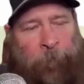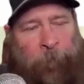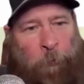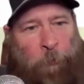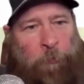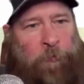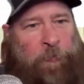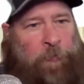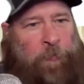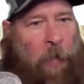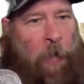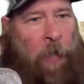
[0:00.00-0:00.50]

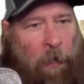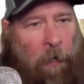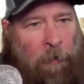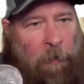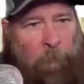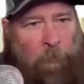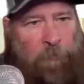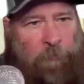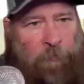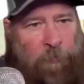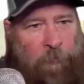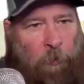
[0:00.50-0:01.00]

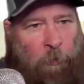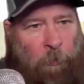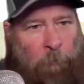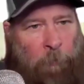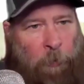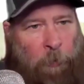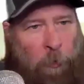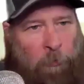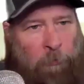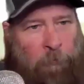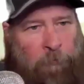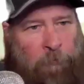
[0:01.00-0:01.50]
first-timers
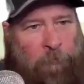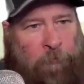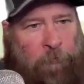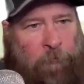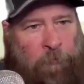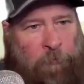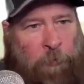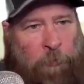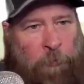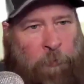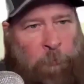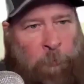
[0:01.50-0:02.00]

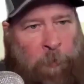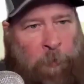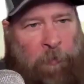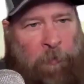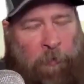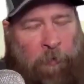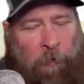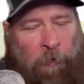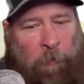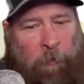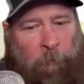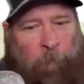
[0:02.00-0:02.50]
almost to
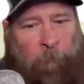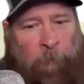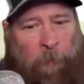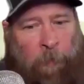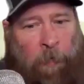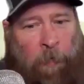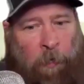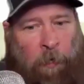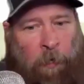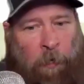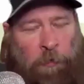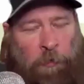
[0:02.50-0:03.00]

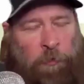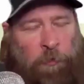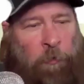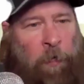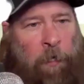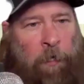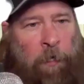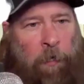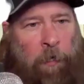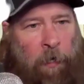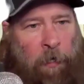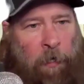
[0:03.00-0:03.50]
become
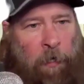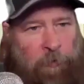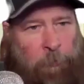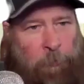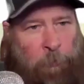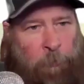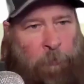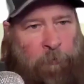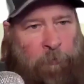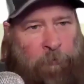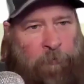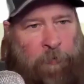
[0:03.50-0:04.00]
trained
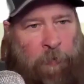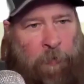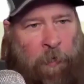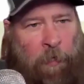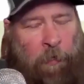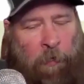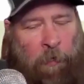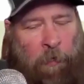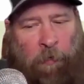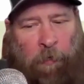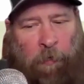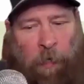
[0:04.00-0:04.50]
experts
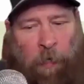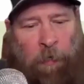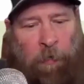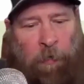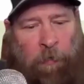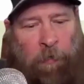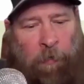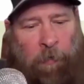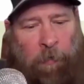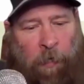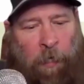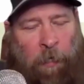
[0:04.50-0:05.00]
on
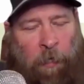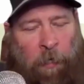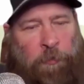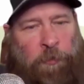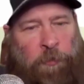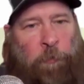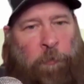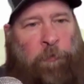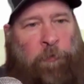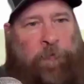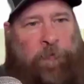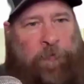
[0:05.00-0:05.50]
a
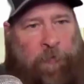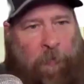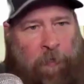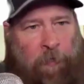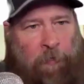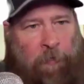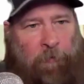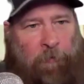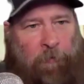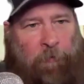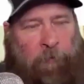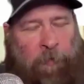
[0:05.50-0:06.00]
short
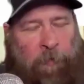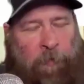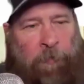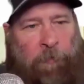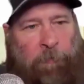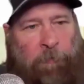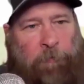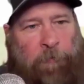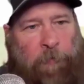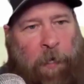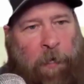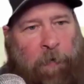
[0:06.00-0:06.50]
cycle. Can
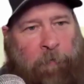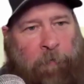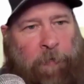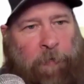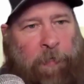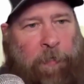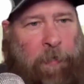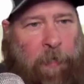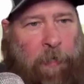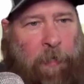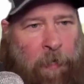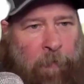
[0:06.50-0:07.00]
you dive
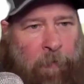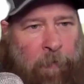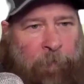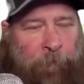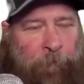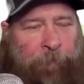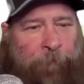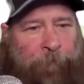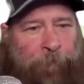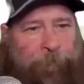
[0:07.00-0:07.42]
into that?